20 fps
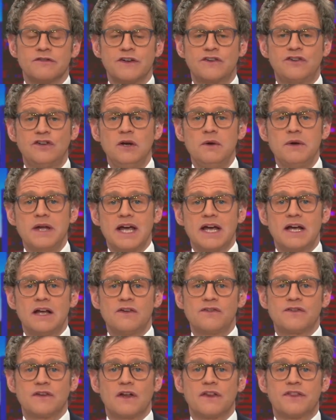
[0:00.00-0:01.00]
For two
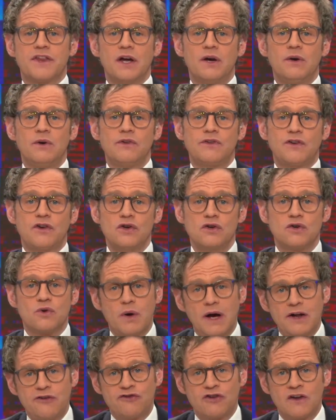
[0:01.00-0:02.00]
years, those who
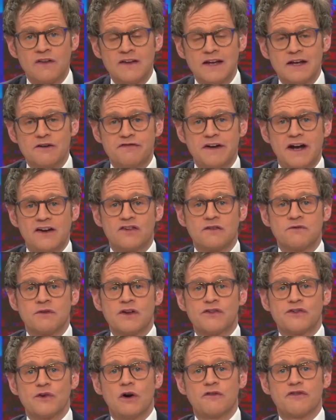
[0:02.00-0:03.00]
questioned the
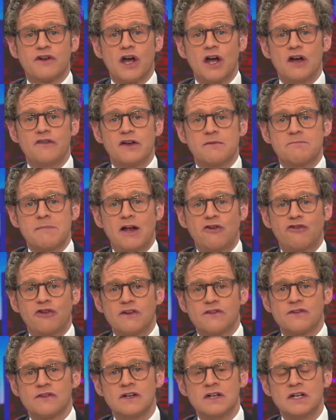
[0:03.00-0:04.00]
effectiveness of COVID
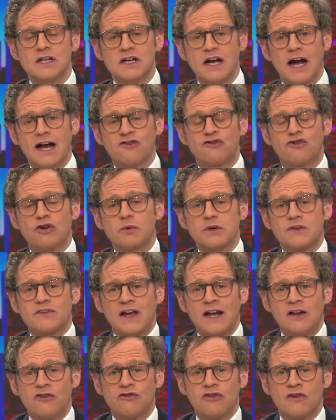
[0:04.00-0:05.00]
measures and drew
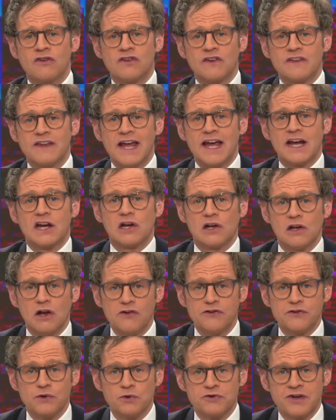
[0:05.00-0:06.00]
attention to their
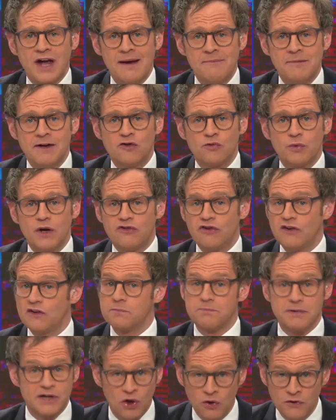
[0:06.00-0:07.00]
colossal damage, which
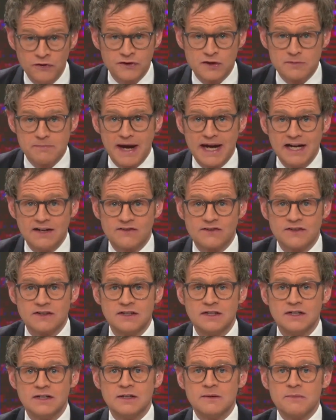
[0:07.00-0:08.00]
is beyond debate,
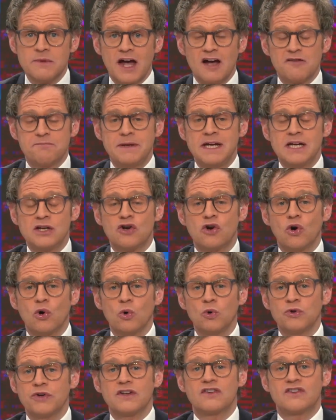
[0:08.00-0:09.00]
have been
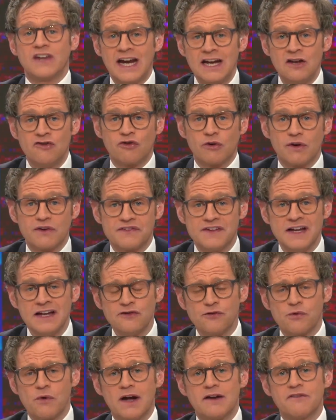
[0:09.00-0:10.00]
called dangerous.
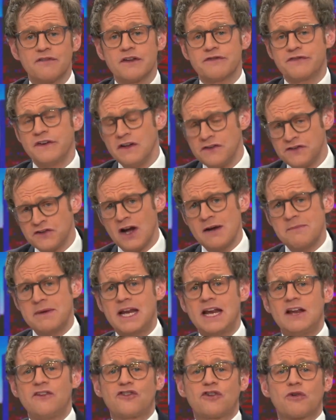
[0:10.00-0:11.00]
That's right, for the first
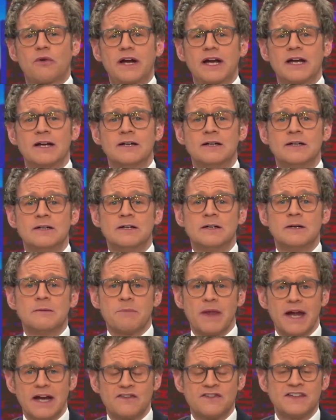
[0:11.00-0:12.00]
time in history,
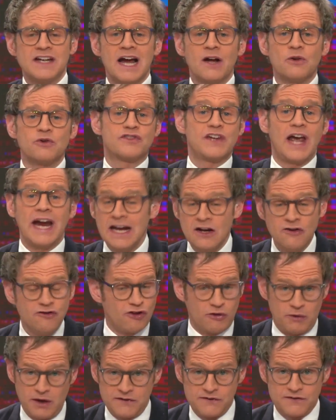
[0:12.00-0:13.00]
it's now
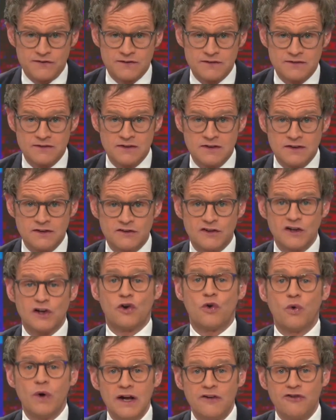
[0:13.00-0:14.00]
dangerous
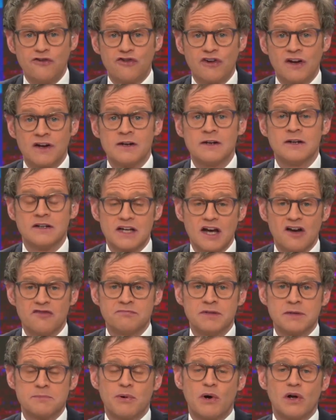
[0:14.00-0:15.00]
to question
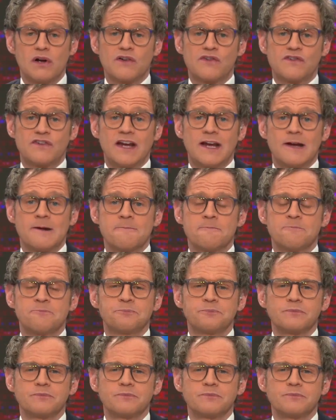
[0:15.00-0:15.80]
government policy.